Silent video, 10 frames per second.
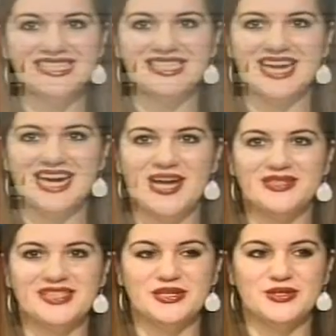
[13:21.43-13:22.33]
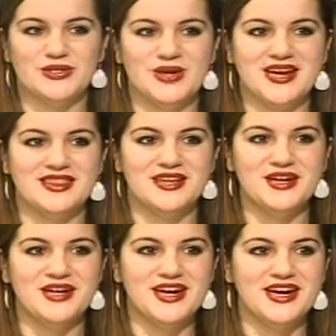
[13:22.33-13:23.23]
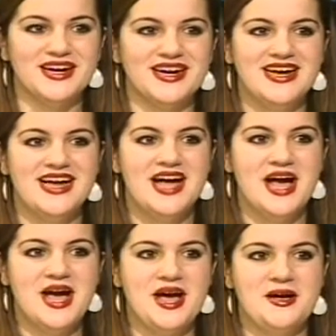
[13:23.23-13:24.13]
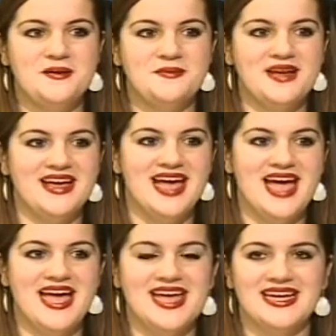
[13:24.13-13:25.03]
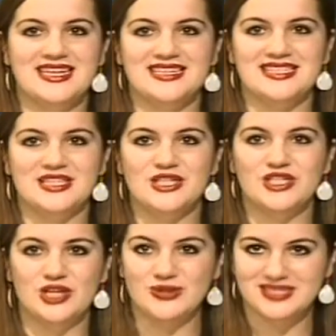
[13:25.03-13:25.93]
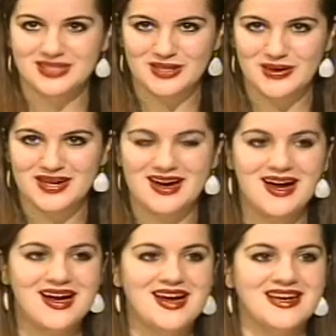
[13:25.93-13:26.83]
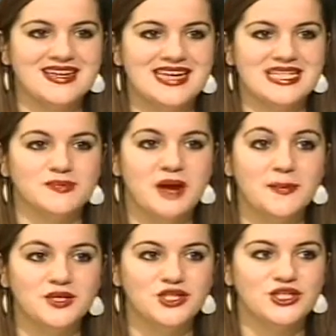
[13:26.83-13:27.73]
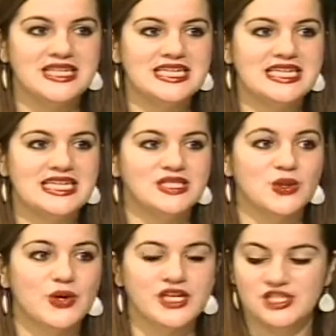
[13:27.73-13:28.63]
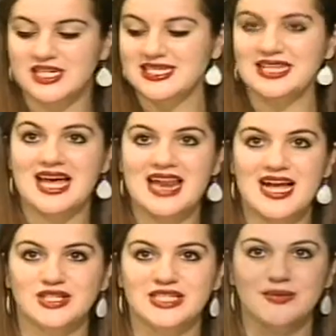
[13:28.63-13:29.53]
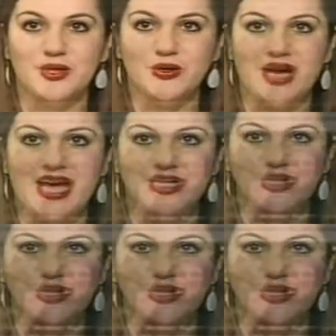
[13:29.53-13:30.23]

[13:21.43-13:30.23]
check out Central Square Theater. And this show's still going on. It's puppetry, it's gorgeous. And actually, let me go ahead and show